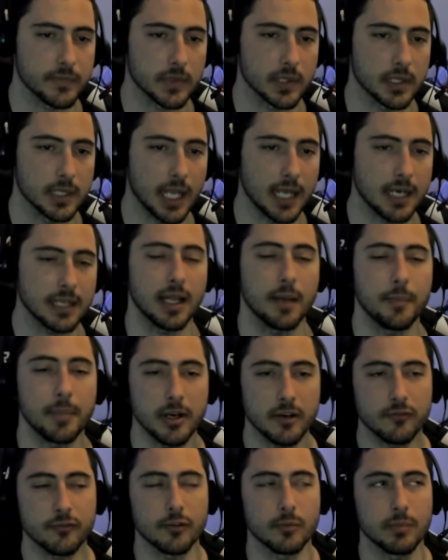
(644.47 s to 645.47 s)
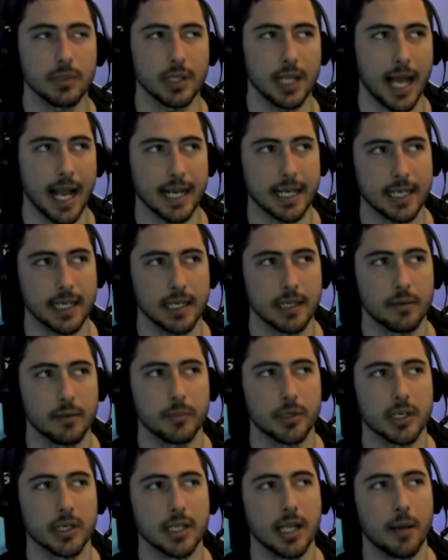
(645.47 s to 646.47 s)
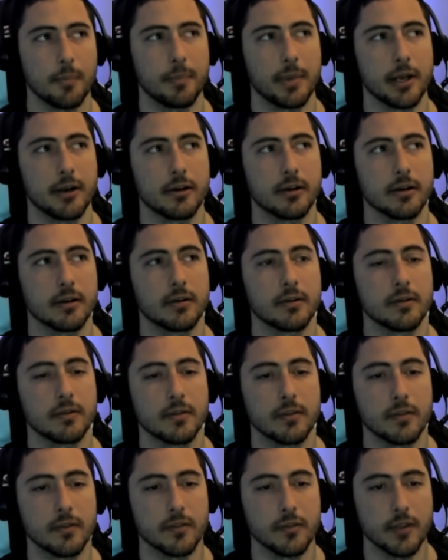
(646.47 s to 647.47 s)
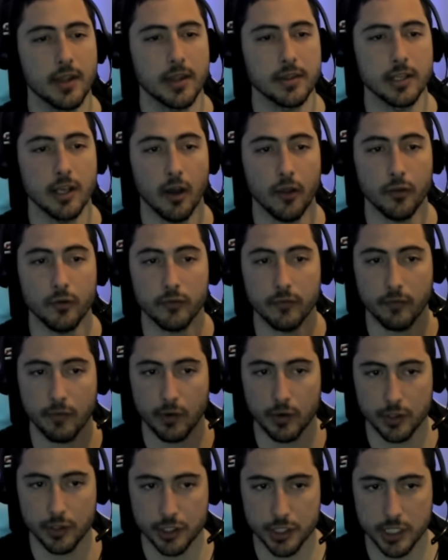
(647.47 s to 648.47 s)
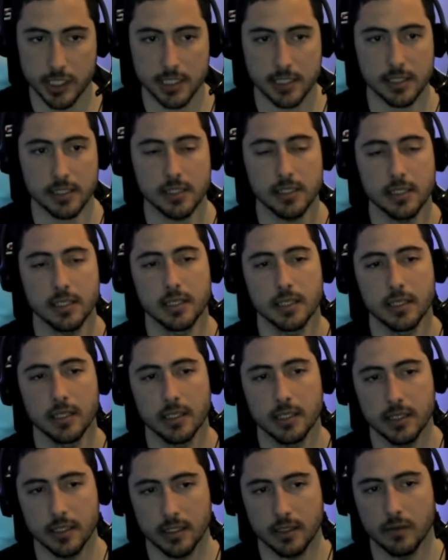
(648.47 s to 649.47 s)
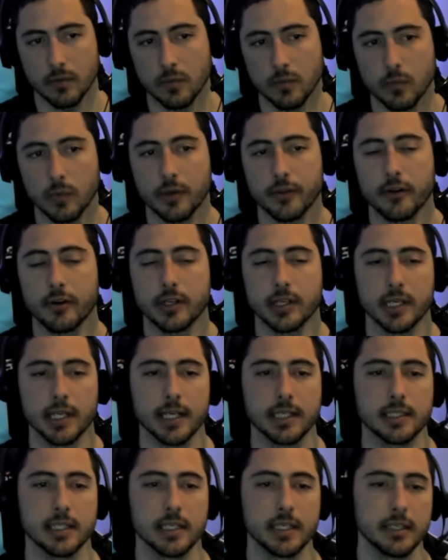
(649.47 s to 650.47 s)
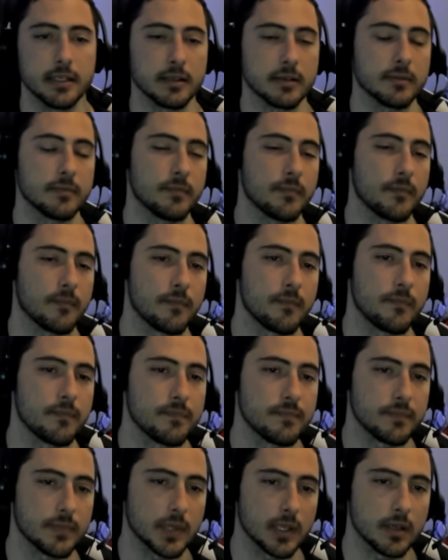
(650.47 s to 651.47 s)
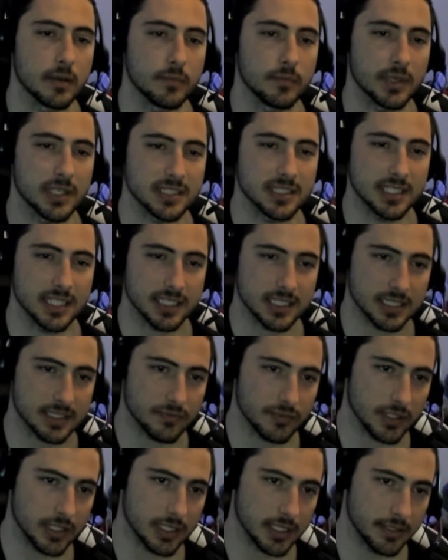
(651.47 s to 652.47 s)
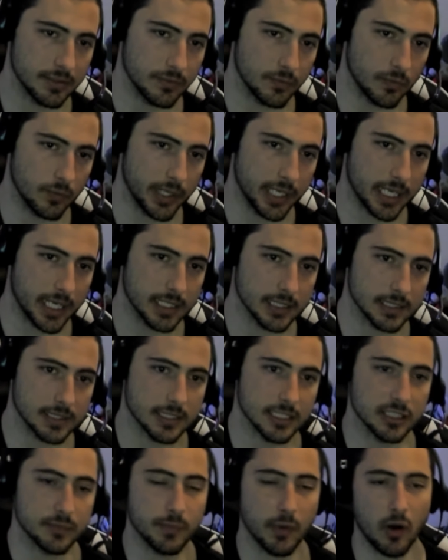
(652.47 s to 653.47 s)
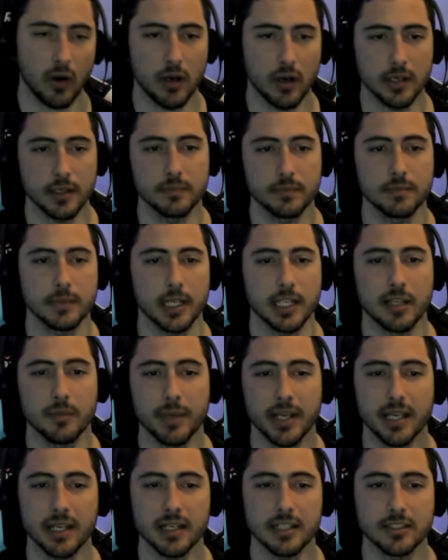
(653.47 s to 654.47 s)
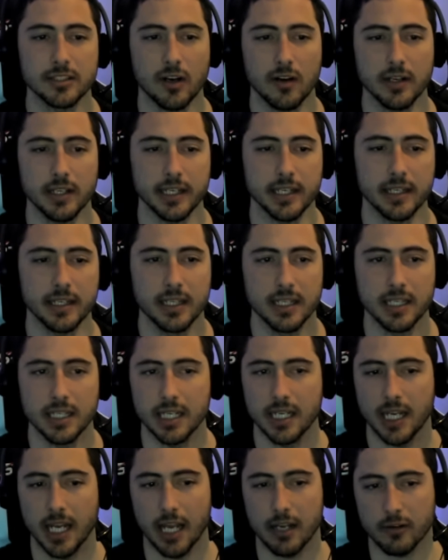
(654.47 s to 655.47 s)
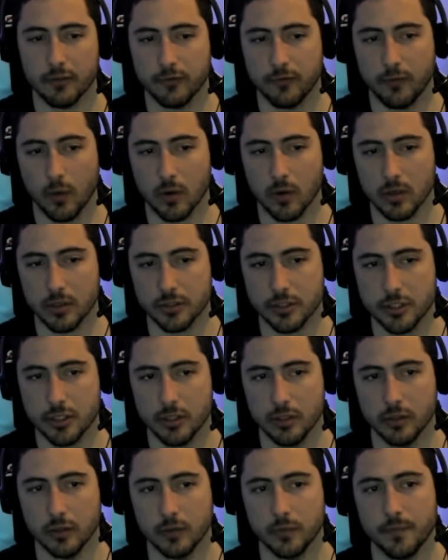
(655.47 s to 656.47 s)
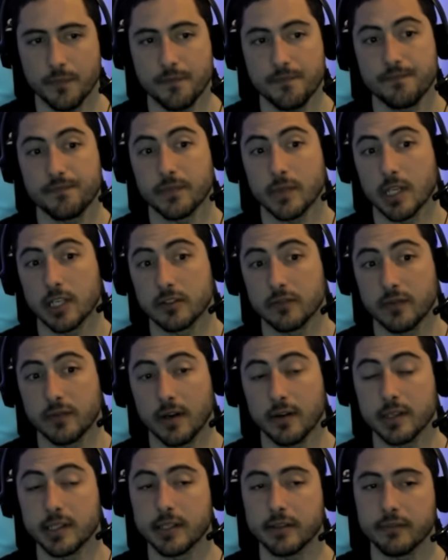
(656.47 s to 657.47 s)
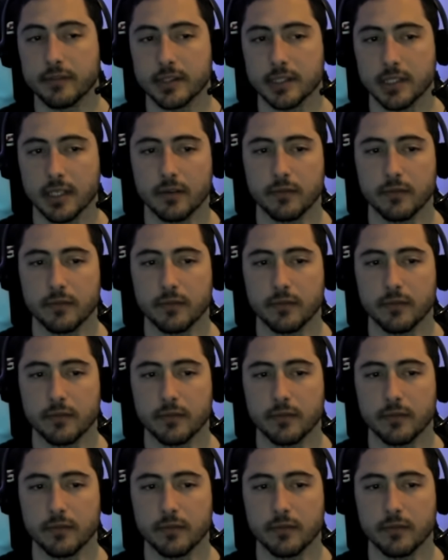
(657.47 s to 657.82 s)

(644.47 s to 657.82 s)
Not a lot better for black, but a lot better than the other version where they're connected here. Because this really weakens this pawn and can make it a target, and a 4-on-2 is very different than a